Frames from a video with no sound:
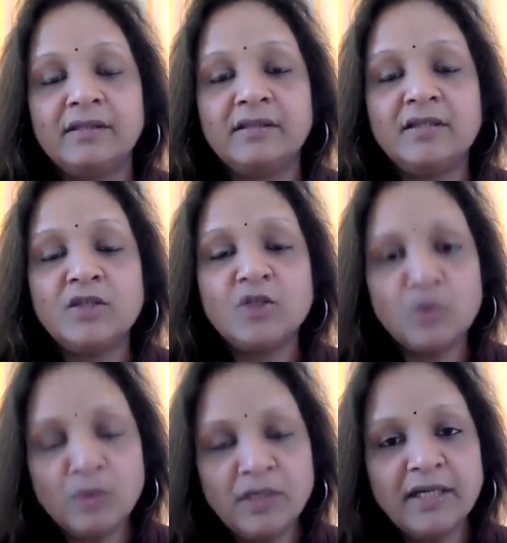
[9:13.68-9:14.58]
The
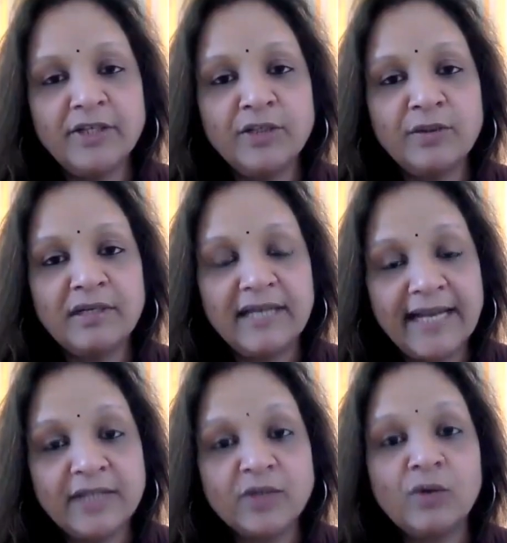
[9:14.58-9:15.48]
sooner you
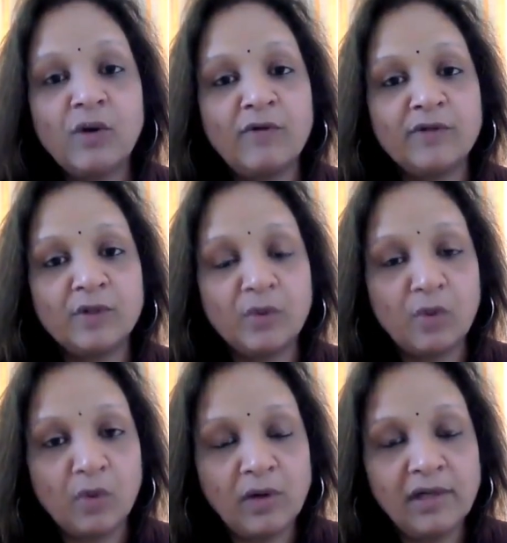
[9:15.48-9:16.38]
let go of the
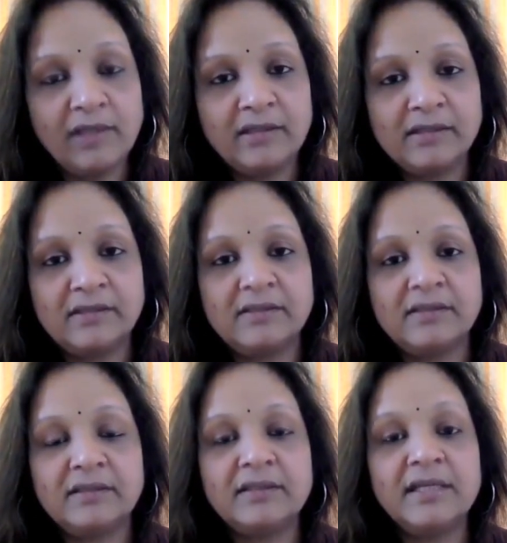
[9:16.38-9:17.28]
old,
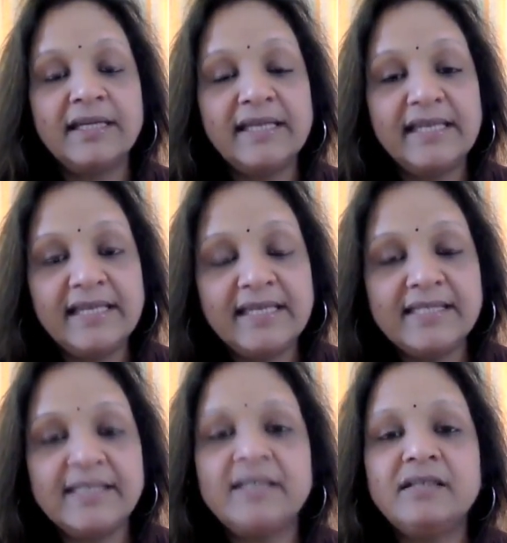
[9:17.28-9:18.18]
the
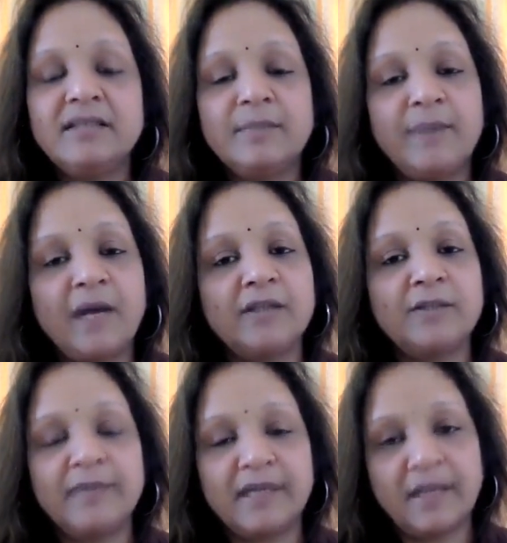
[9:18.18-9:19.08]
easier the path
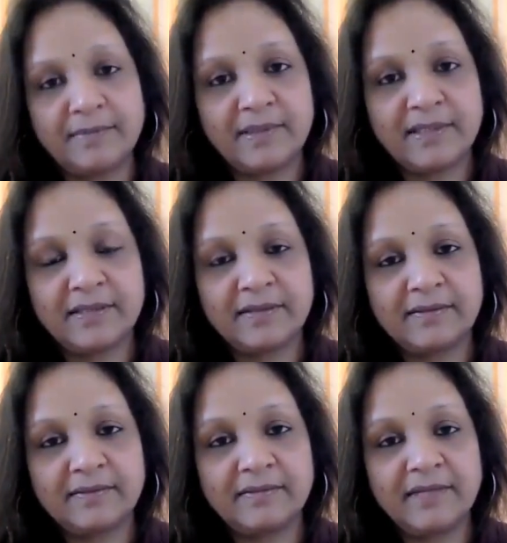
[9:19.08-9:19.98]
becomes.
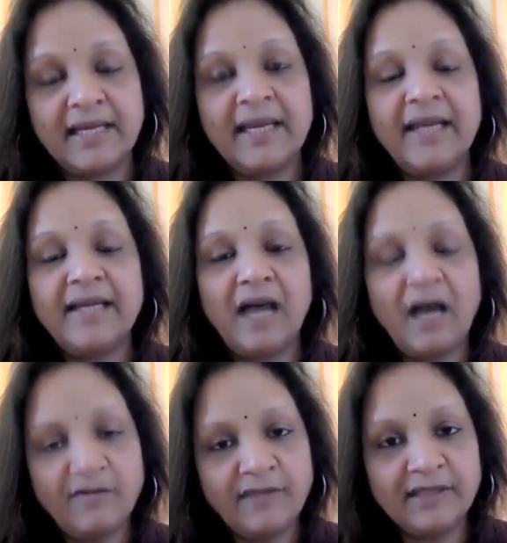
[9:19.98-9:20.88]
And
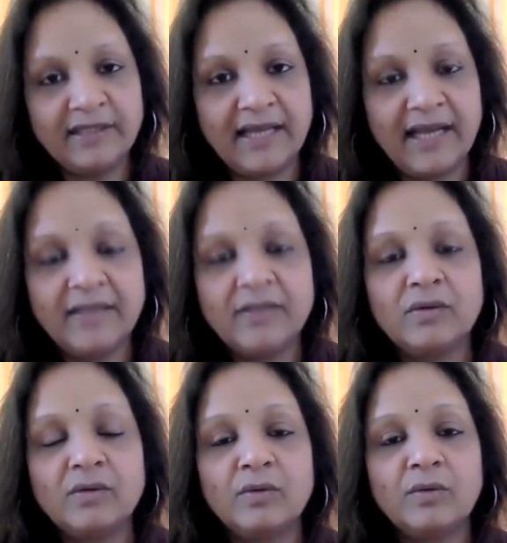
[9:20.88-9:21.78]
after that,
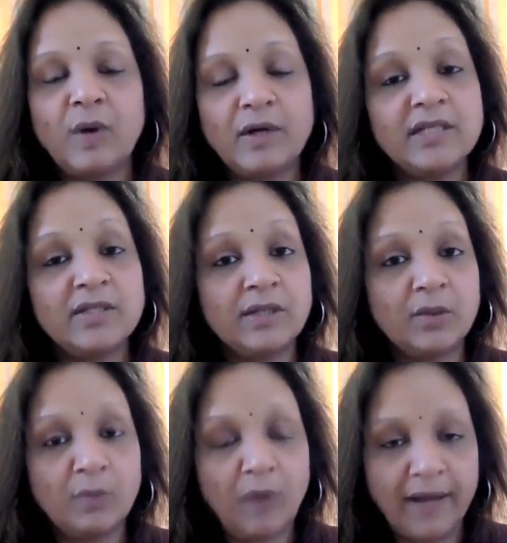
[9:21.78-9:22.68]
what is
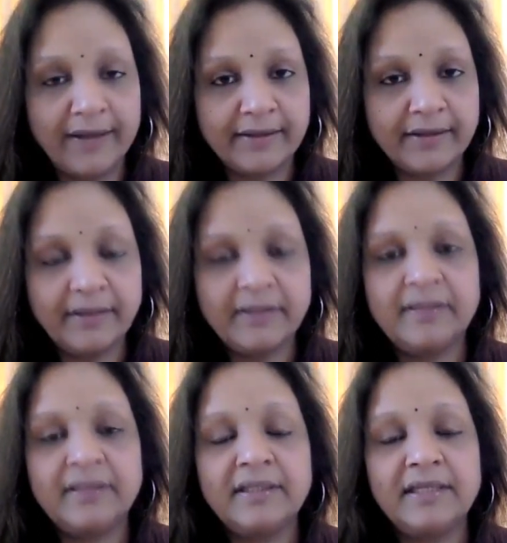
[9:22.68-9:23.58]
required
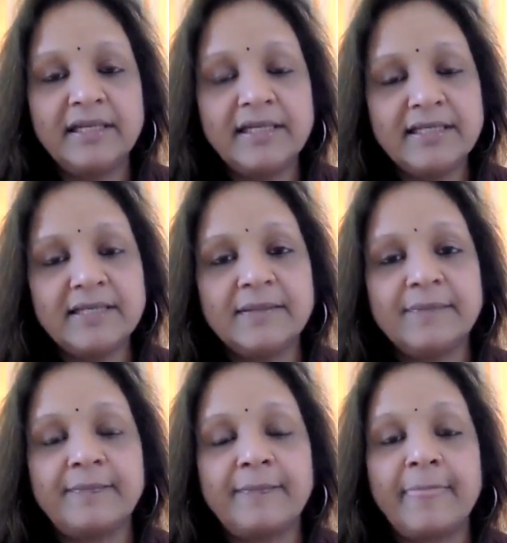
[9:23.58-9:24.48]
is
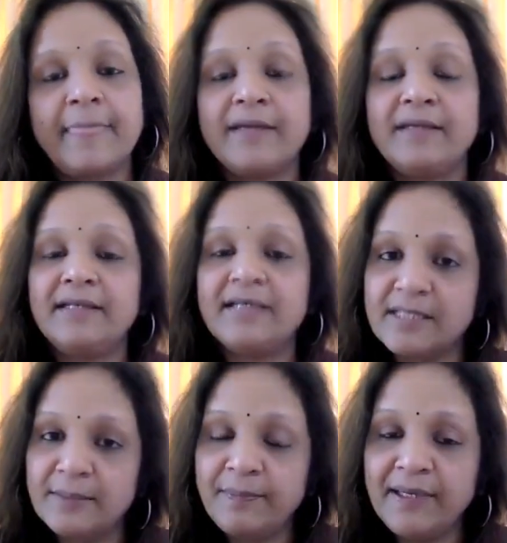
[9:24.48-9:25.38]

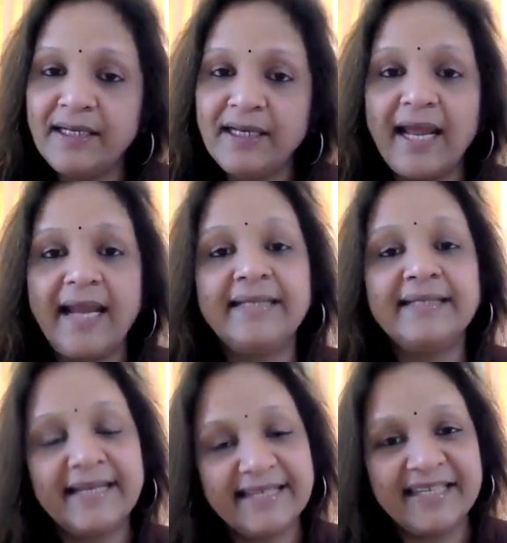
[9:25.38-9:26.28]
discipline and
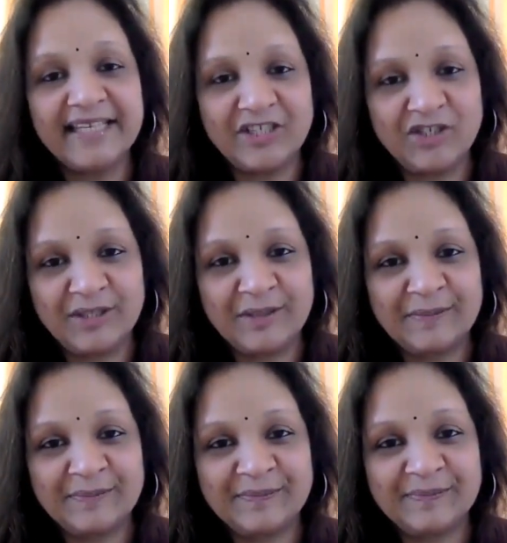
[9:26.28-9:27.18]
dedication.
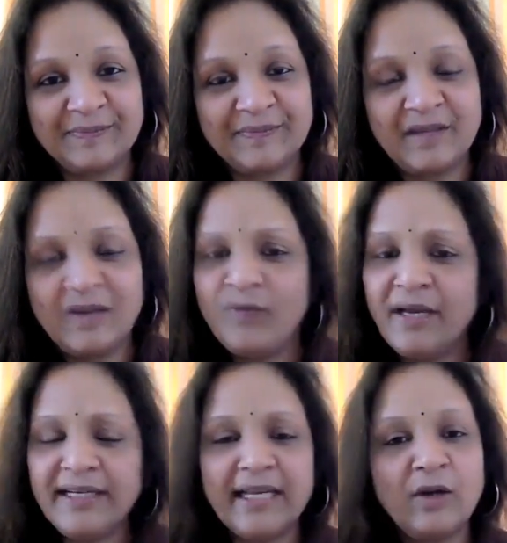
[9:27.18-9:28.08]

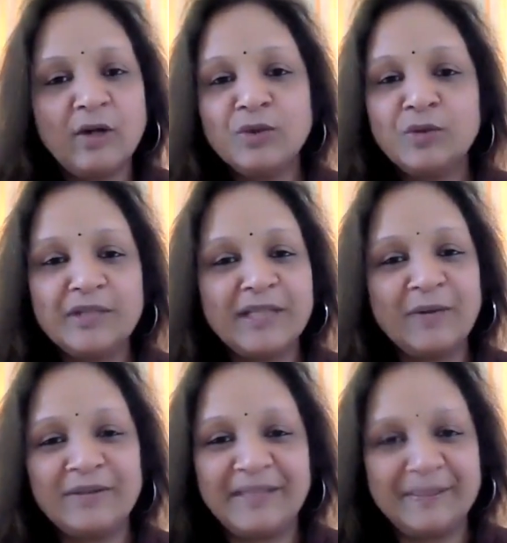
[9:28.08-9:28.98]
One cannot do
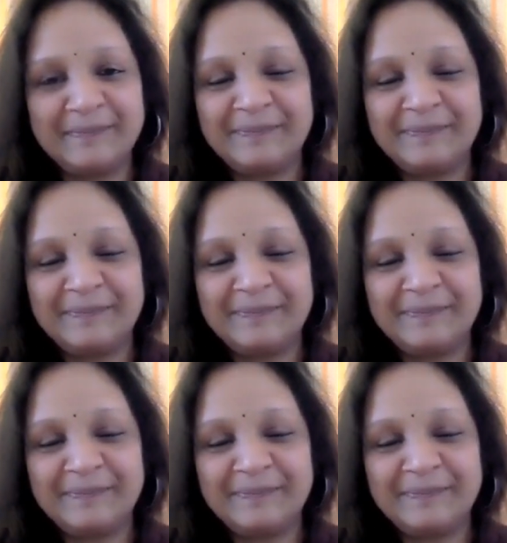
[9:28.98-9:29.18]
without them.